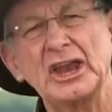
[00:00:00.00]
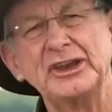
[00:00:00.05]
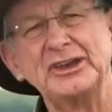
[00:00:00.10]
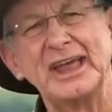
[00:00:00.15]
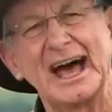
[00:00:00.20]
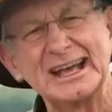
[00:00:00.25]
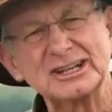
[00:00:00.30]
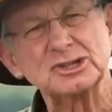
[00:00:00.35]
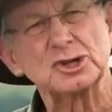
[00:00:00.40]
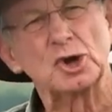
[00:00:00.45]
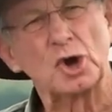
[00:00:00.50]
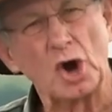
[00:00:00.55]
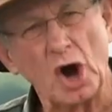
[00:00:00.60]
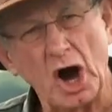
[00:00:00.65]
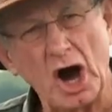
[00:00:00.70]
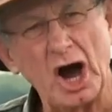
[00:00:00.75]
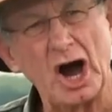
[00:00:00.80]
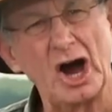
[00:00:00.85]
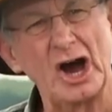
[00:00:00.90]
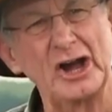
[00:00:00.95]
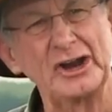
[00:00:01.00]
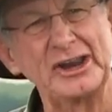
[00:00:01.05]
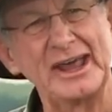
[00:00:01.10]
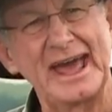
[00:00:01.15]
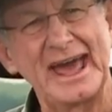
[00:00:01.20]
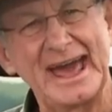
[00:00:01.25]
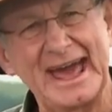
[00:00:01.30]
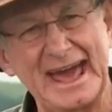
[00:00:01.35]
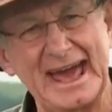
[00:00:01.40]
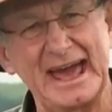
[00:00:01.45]
Does God
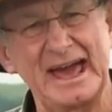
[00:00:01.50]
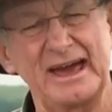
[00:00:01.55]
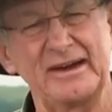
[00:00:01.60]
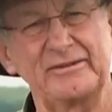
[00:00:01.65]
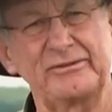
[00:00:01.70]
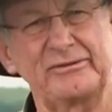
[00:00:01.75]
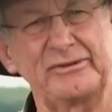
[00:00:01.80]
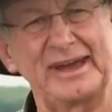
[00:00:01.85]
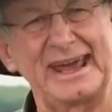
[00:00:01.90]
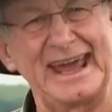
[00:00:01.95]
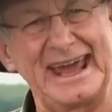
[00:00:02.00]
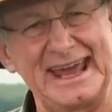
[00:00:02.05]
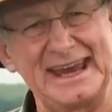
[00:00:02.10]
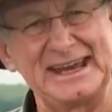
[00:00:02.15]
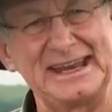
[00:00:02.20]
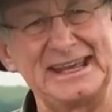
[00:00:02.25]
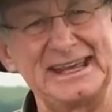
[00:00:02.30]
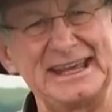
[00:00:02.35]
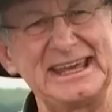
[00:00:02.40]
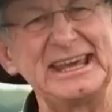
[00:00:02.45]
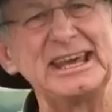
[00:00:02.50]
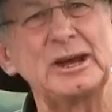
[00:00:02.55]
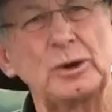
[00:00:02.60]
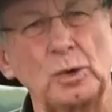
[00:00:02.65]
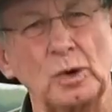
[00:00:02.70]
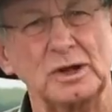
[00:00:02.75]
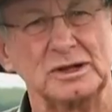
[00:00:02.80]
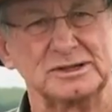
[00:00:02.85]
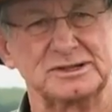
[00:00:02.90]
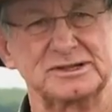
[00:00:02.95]
have any
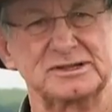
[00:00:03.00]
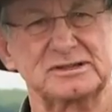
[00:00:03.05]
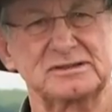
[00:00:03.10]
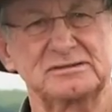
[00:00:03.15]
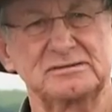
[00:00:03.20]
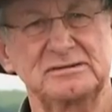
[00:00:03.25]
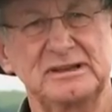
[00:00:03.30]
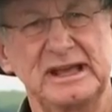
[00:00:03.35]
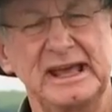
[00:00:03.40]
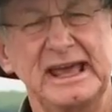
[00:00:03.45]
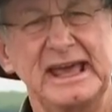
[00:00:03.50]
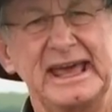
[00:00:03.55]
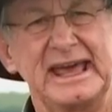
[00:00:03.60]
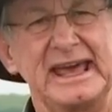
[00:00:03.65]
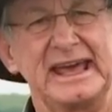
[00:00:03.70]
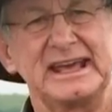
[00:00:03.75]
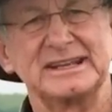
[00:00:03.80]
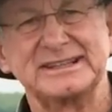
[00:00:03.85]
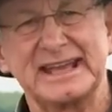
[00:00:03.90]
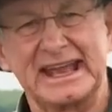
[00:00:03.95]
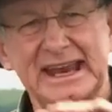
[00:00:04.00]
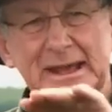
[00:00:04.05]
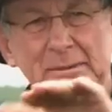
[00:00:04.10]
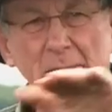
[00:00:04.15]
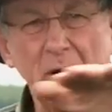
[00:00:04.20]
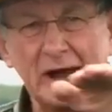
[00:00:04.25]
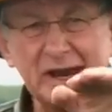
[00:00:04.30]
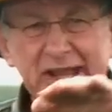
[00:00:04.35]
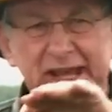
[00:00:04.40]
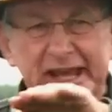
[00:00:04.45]
equals? Is
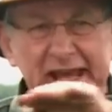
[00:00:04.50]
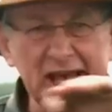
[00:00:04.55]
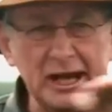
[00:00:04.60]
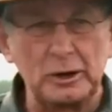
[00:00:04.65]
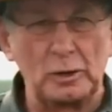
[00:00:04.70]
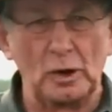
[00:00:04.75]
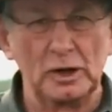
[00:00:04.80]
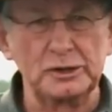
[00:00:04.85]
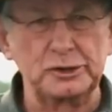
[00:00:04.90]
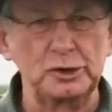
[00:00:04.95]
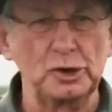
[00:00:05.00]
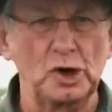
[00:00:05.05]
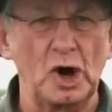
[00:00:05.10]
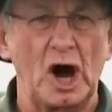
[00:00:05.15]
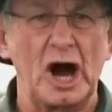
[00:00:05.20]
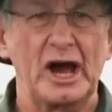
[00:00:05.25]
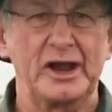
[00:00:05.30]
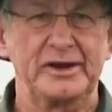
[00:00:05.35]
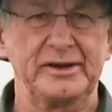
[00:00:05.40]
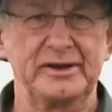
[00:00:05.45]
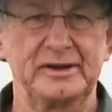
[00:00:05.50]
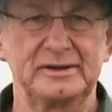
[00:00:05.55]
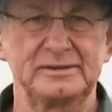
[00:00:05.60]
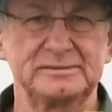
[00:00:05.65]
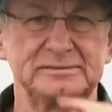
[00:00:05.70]
anybody equal to God?